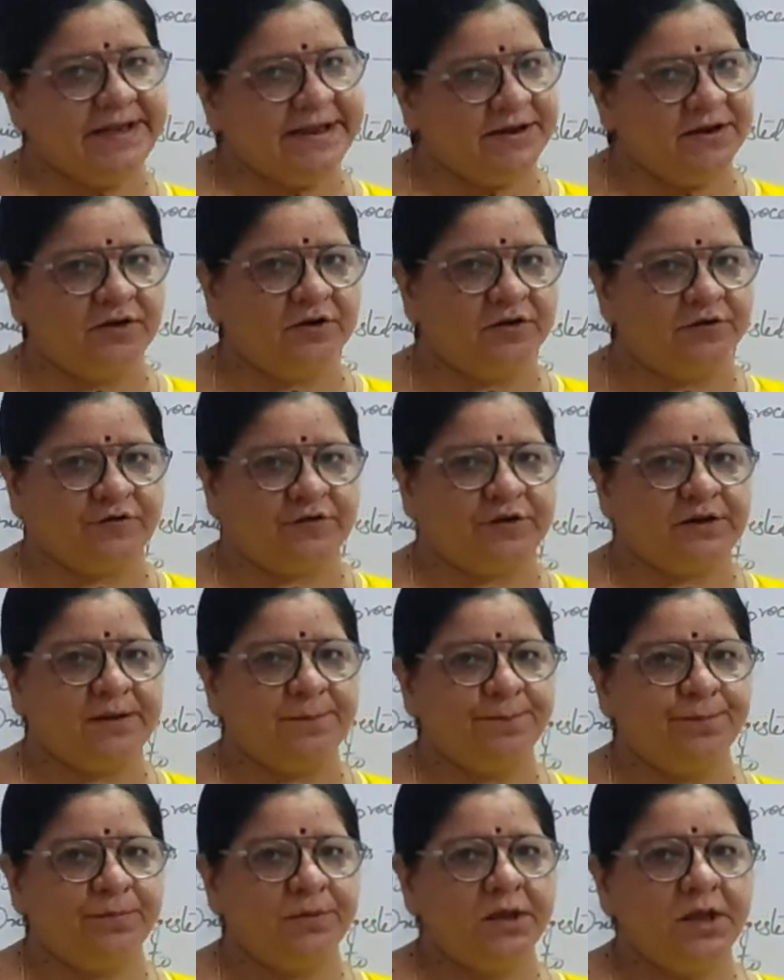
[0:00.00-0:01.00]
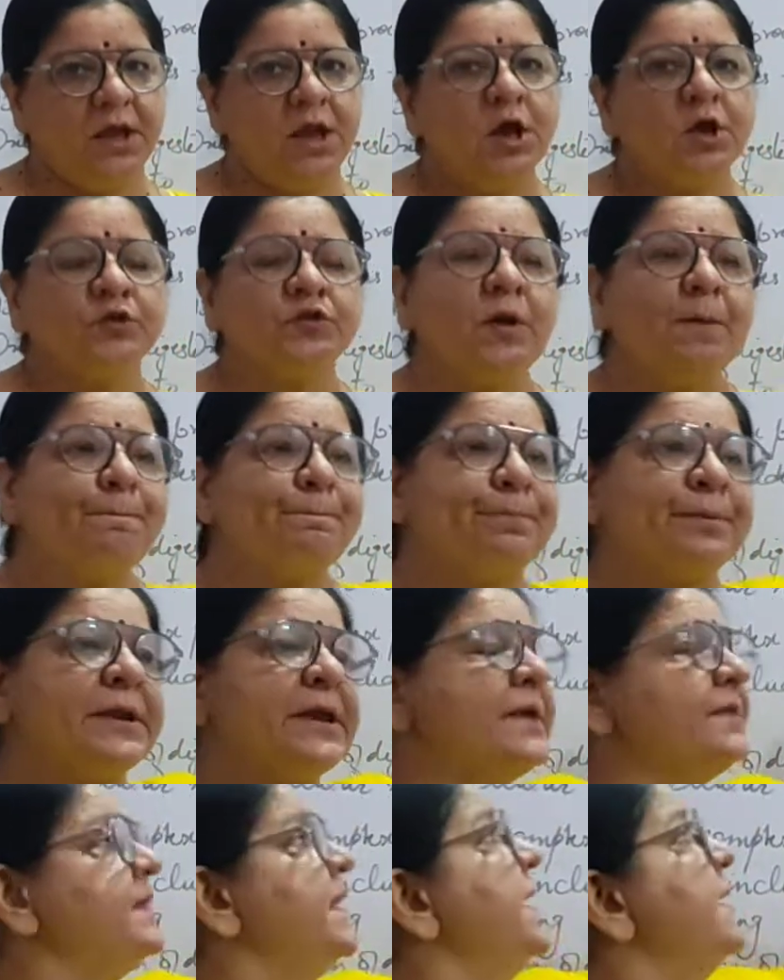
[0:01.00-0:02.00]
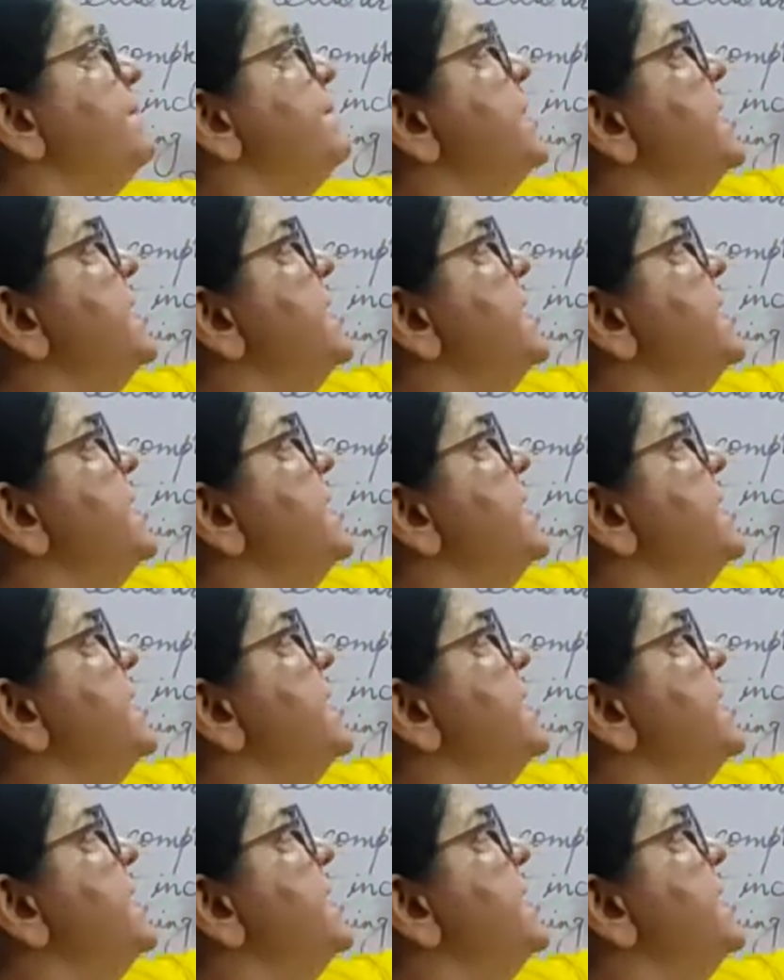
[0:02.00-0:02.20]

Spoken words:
energy. So breathing